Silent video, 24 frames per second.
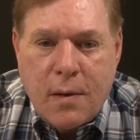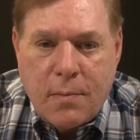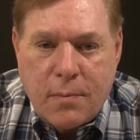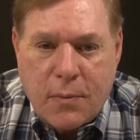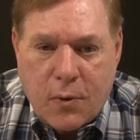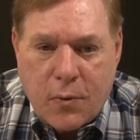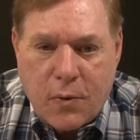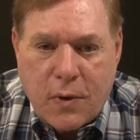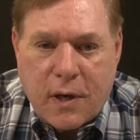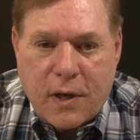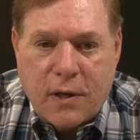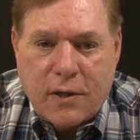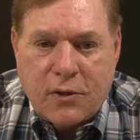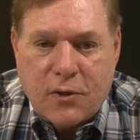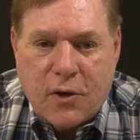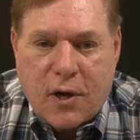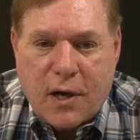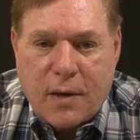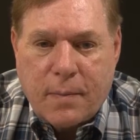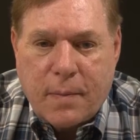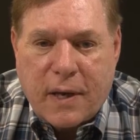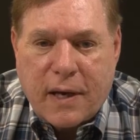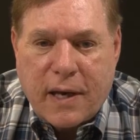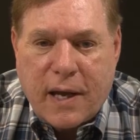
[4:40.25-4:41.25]
but we're going to
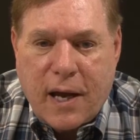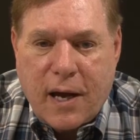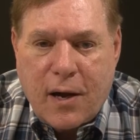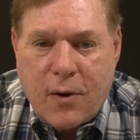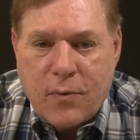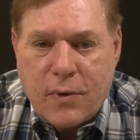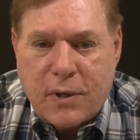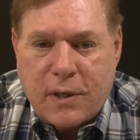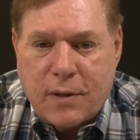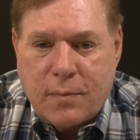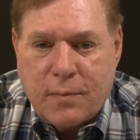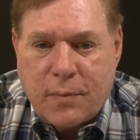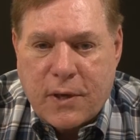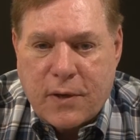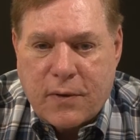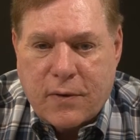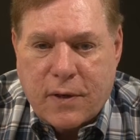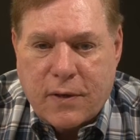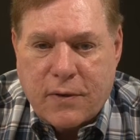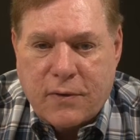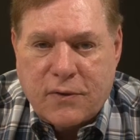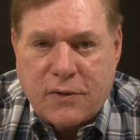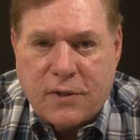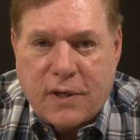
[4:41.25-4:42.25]
talk about how we can better
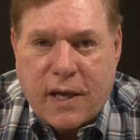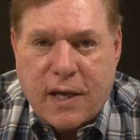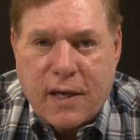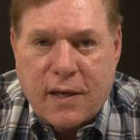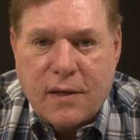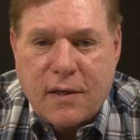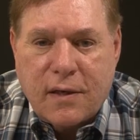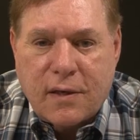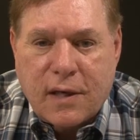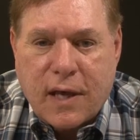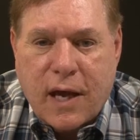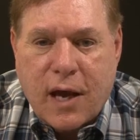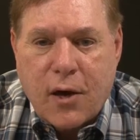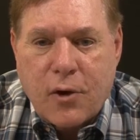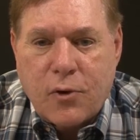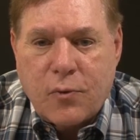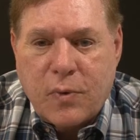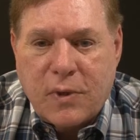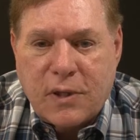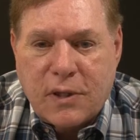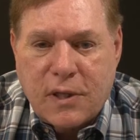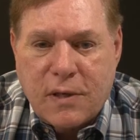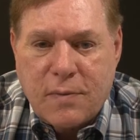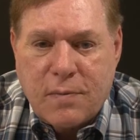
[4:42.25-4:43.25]
understand how do
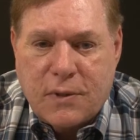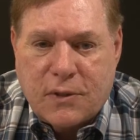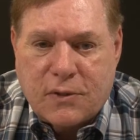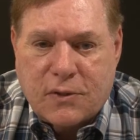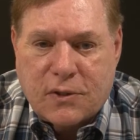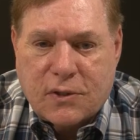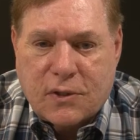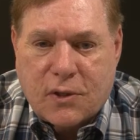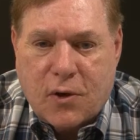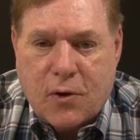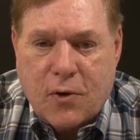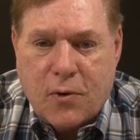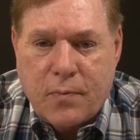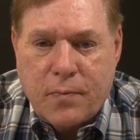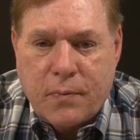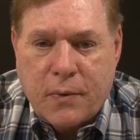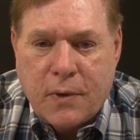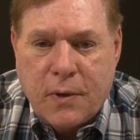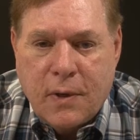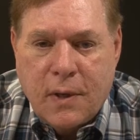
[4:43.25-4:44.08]
we limit scope.